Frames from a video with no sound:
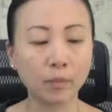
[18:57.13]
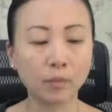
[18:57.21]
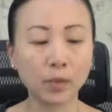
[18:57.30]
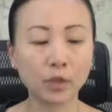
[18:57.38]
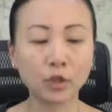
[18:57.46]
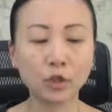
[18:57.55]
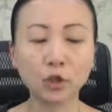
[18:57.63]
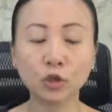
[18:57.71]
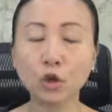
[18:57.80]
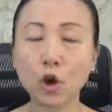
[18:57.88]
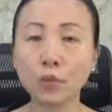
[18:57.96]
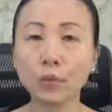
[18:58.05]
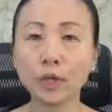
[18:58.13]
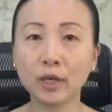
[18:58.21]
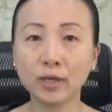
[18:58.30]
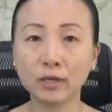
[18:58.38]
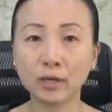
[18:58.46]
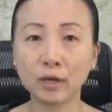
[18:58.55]
but should not be
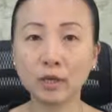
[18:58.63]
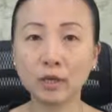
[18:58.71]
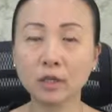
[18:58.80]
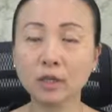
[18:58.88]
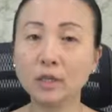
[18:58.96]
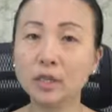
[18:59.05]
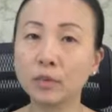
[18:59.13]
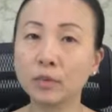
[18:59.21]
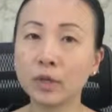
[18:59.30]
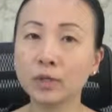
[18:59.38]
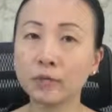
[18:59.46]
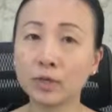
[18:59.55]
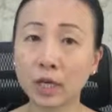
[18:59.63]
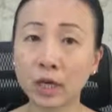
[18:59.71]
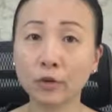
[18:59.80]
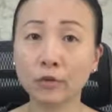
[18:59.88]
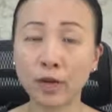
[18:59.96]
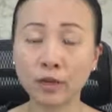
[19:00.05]
inserted simply for
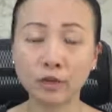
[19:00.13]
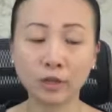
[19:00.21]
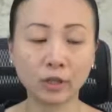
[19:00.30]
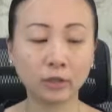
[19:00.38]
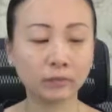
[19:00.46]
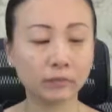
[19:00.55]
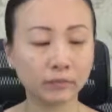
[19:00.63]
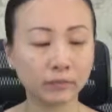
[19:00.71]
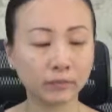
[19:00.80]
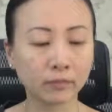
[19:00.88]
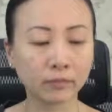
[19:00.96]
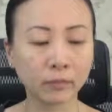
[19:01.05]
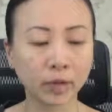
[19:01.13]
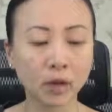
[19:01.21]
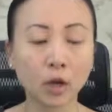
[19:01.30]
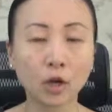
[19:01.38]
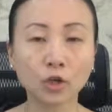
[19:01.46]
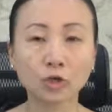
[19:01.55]
decoration.
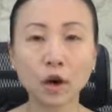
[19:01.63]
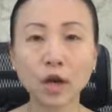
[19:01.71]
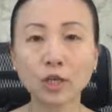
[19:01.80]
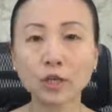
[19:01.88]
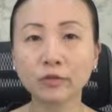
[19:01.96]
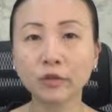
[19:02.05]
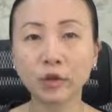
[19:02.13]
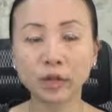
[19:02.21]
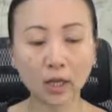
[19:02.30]
Try to avoid